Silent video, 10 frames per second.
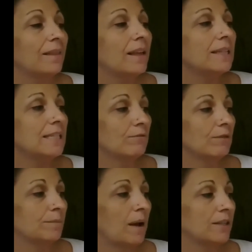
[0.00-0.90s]
Lily's
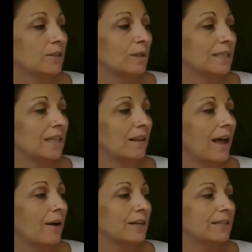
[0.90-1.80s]
response was the
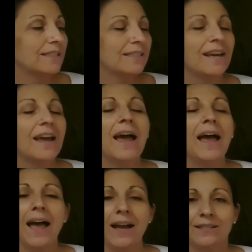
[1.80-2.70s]
loudest.
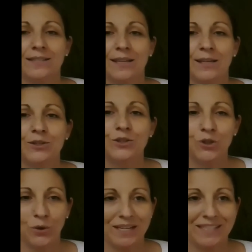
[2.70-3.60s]
"Excellent
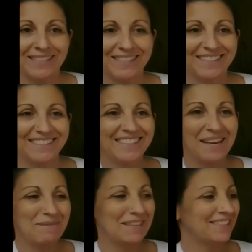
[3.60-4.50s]
choice,"
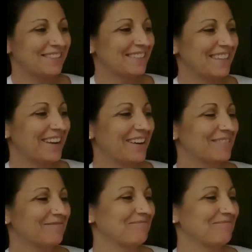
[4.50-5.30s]
said Mr. Slinger.